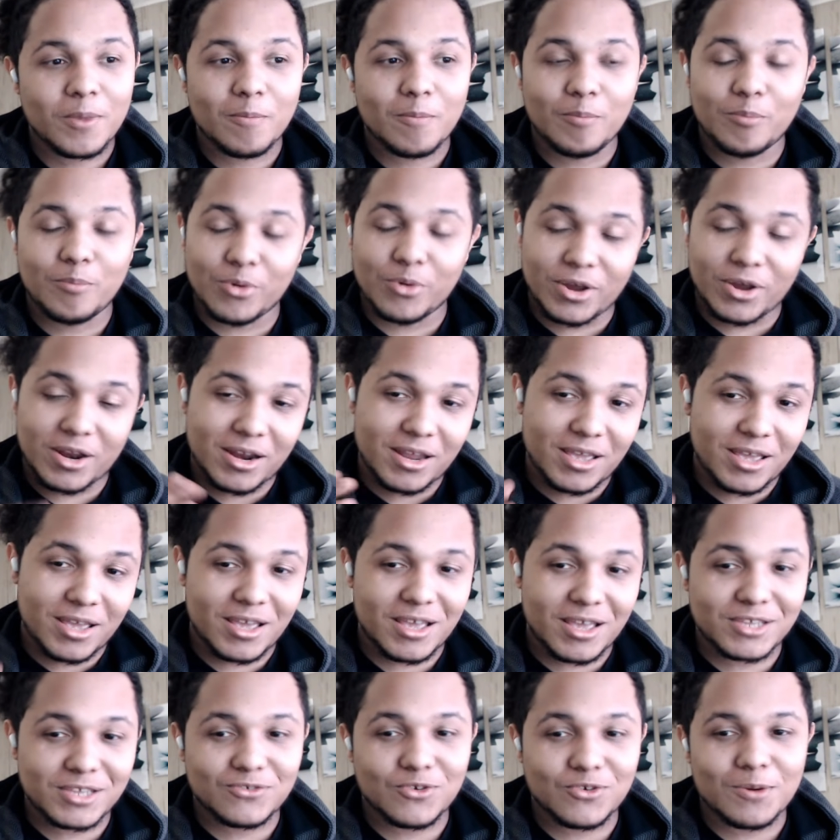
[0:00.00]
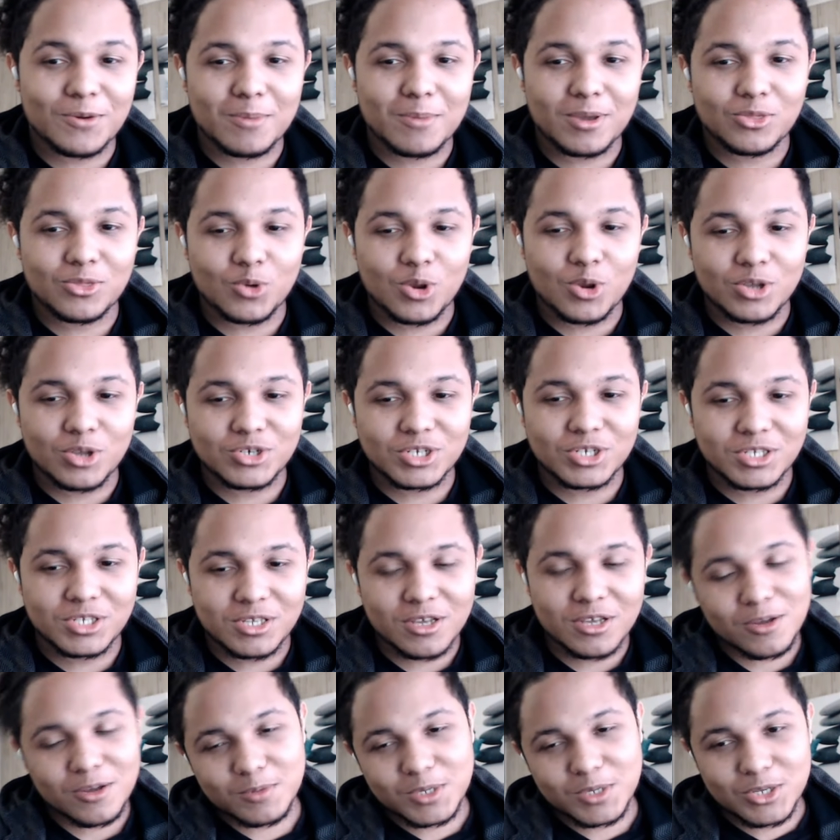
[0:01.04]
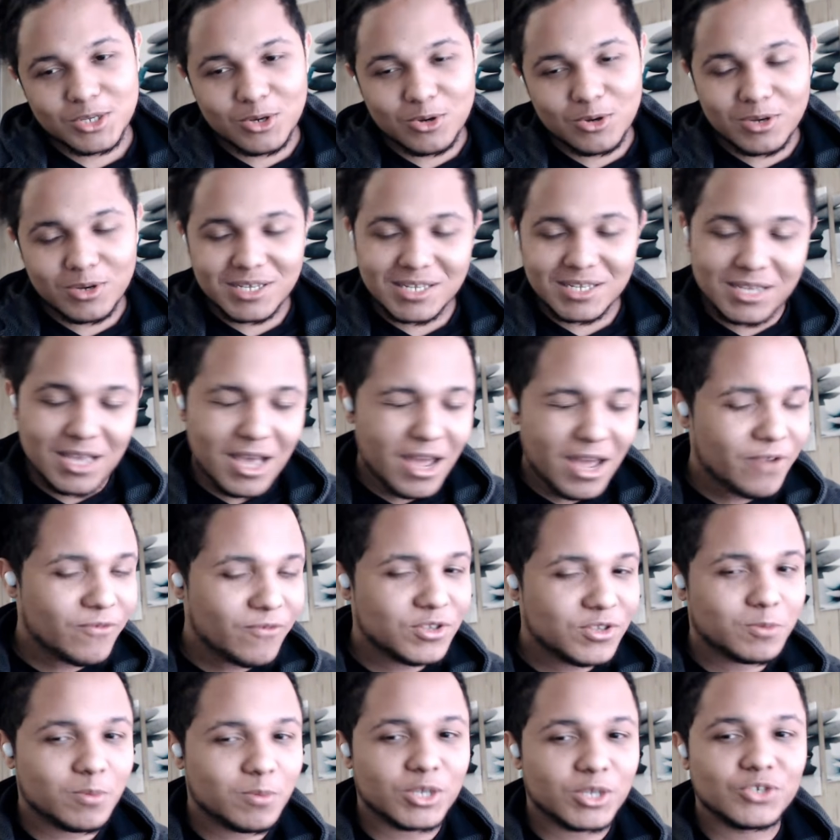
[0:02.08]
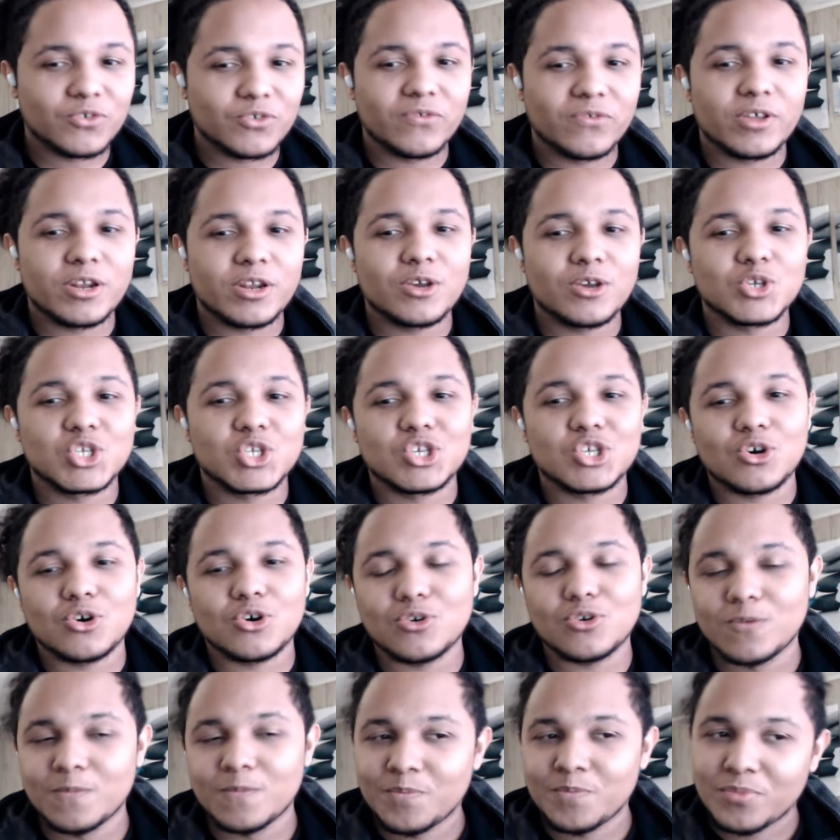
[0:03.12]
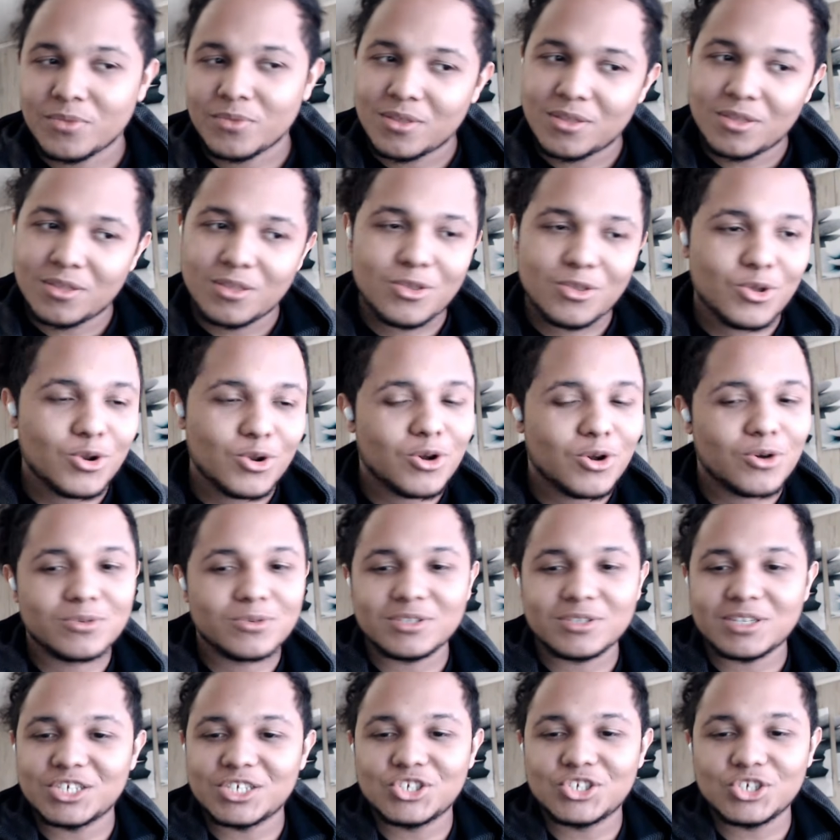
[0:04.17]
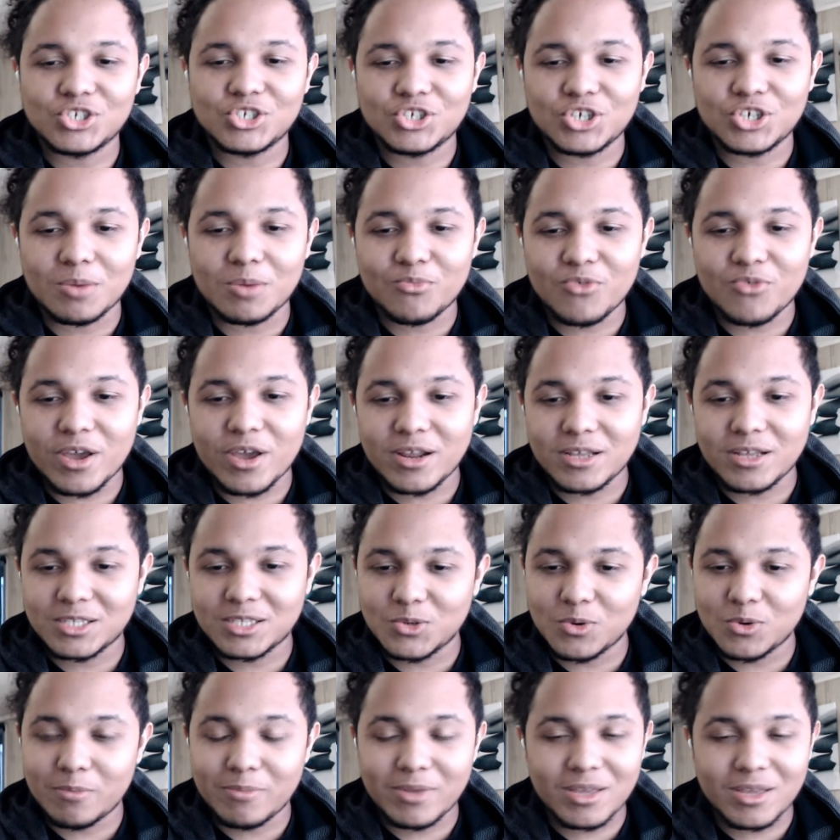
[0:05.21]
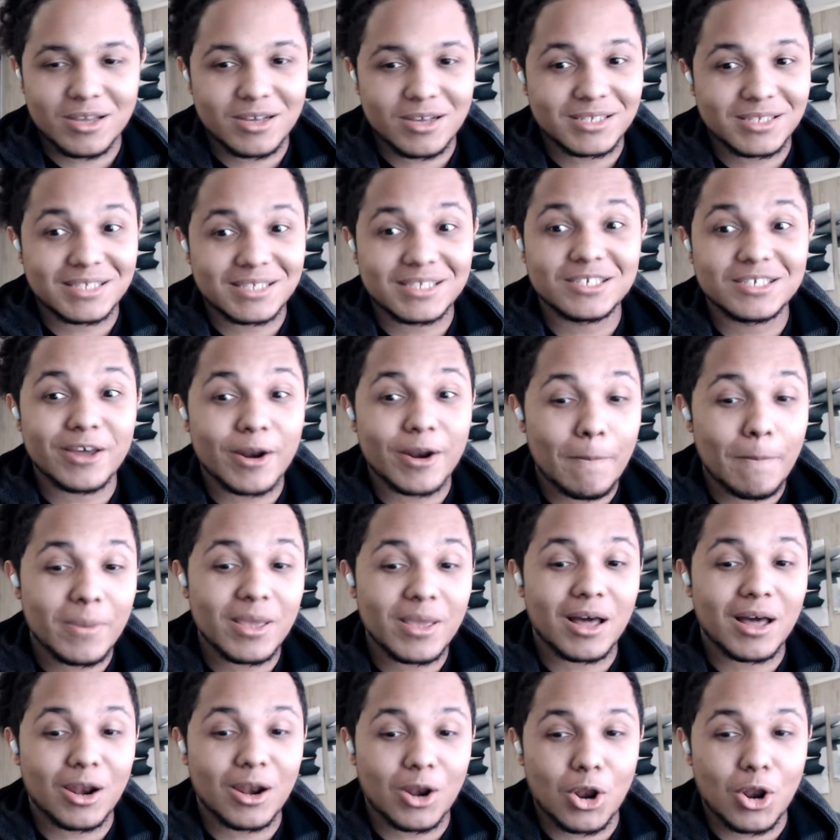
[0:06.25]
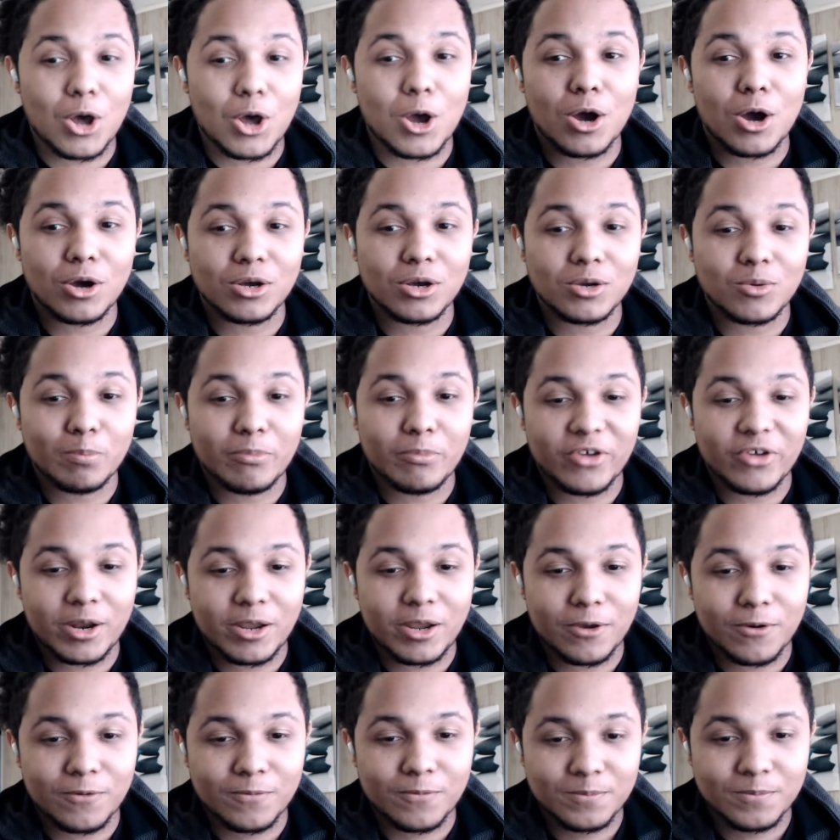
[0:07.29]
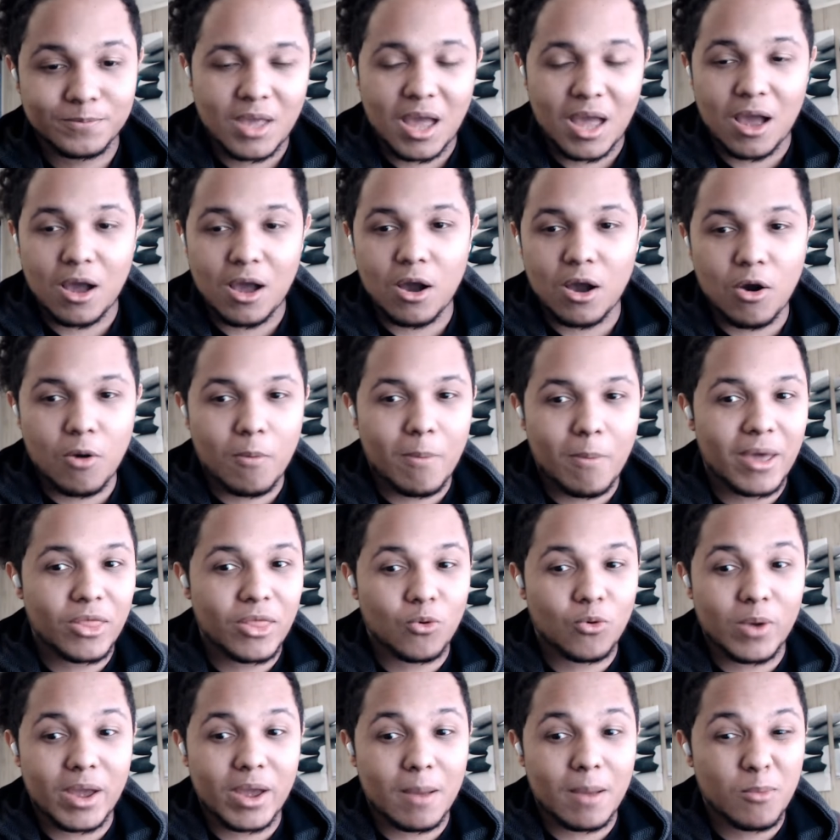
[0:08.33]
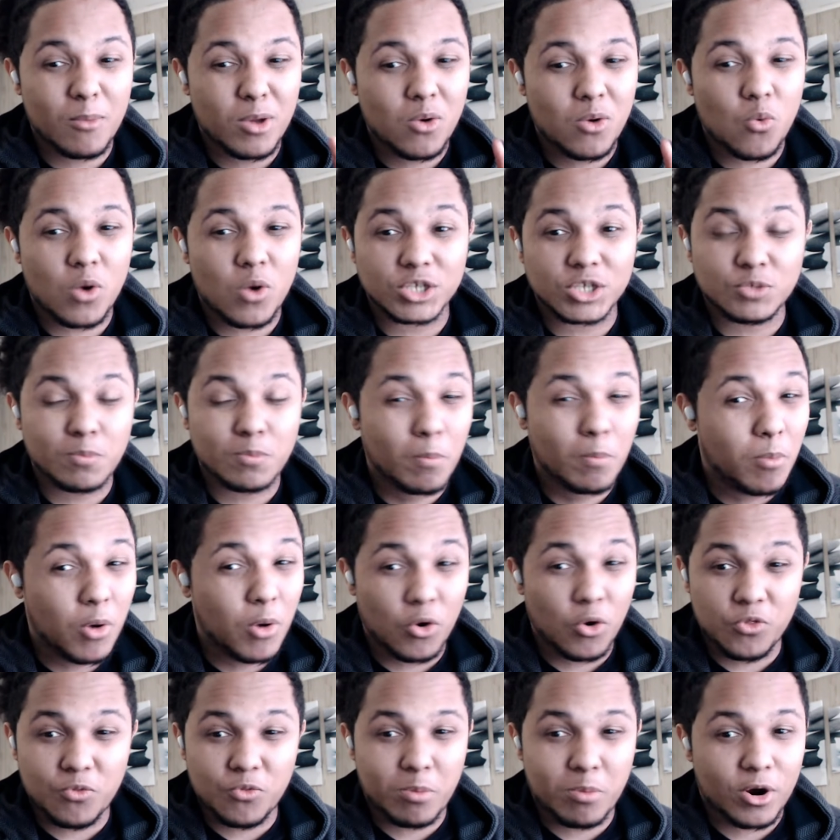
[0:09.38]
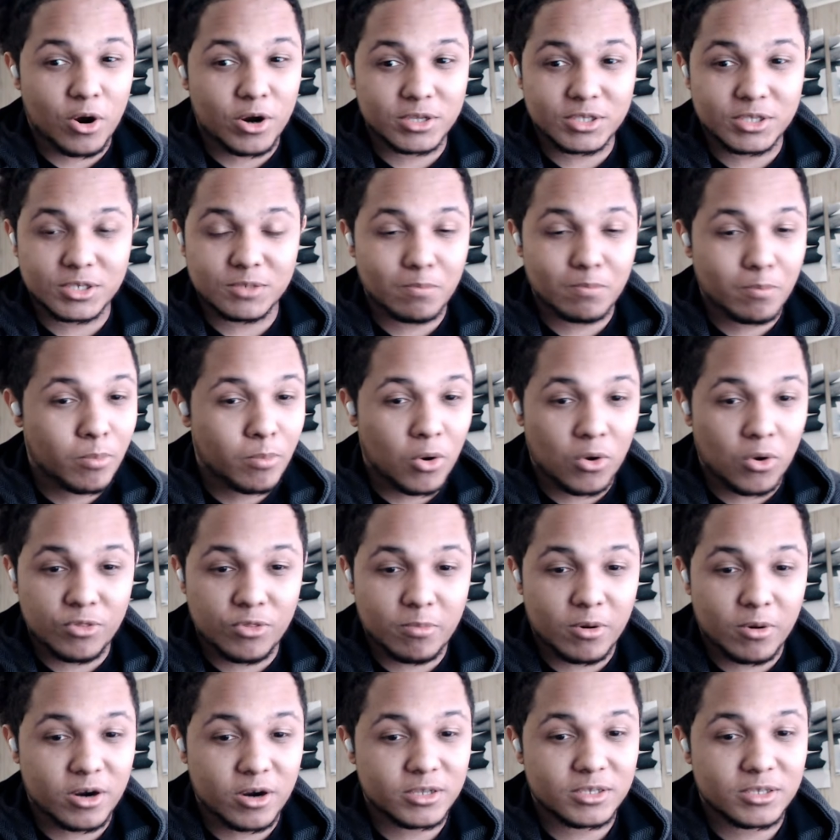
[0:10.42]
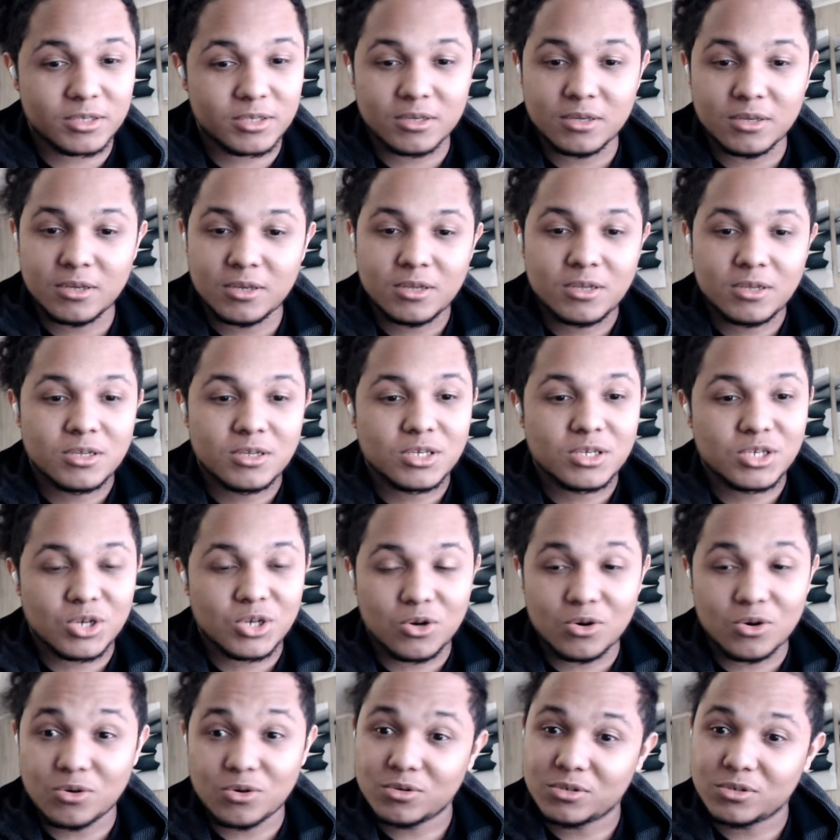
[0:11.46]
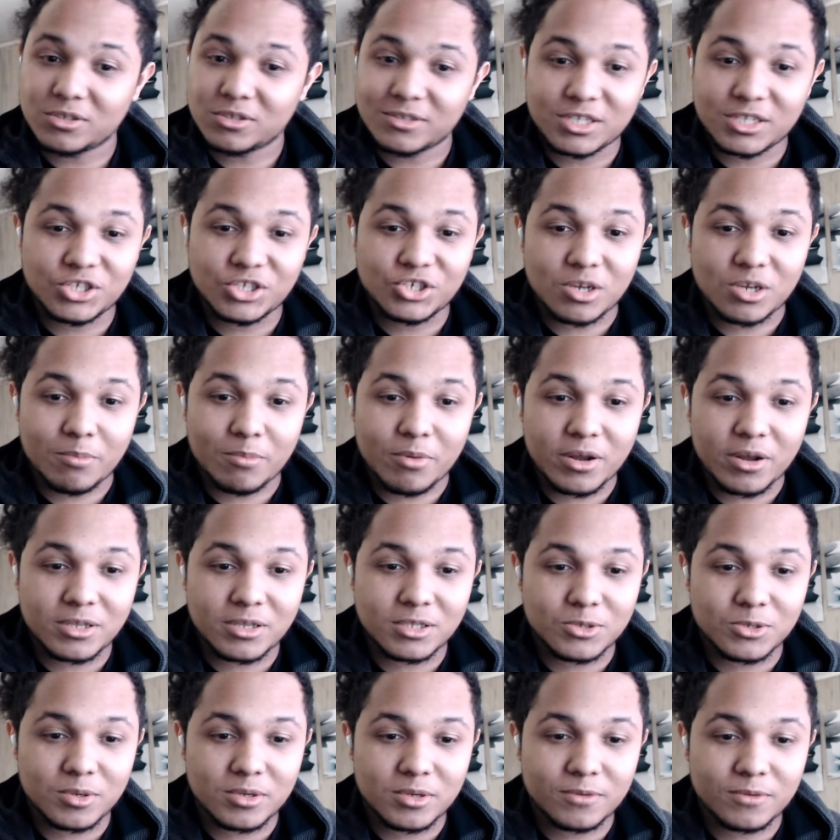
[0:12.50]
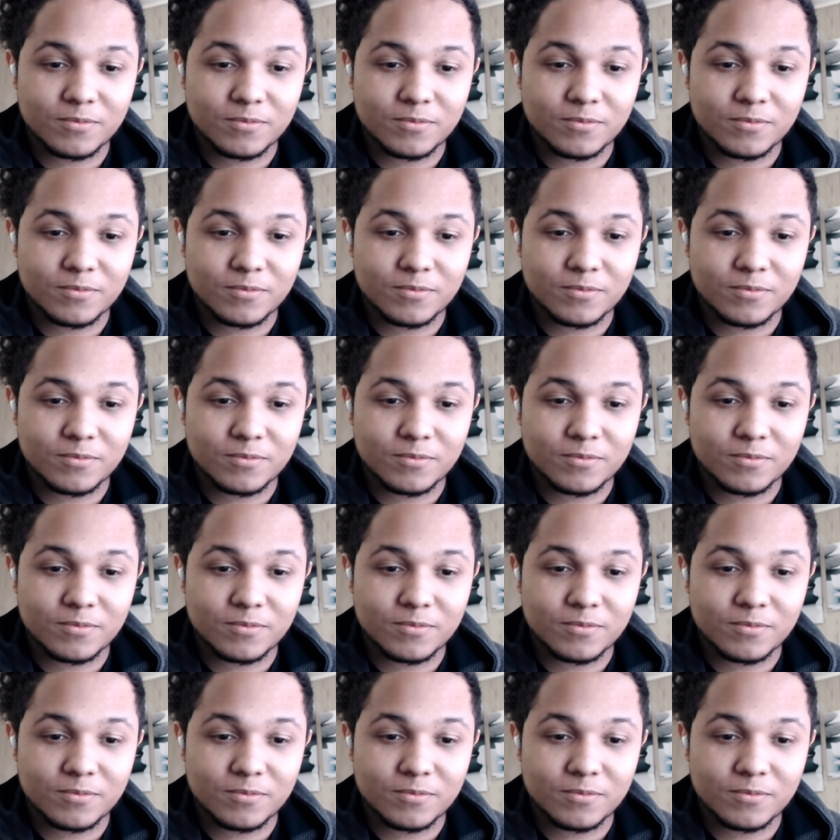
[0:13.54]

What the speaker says: but it is for my 300 subs, so it's kind of a special video. So, you know, let's just jump right into it, because this is gonna be a long video. Oh, by the way, I'm gonna watch both parts, so let's jump on into it.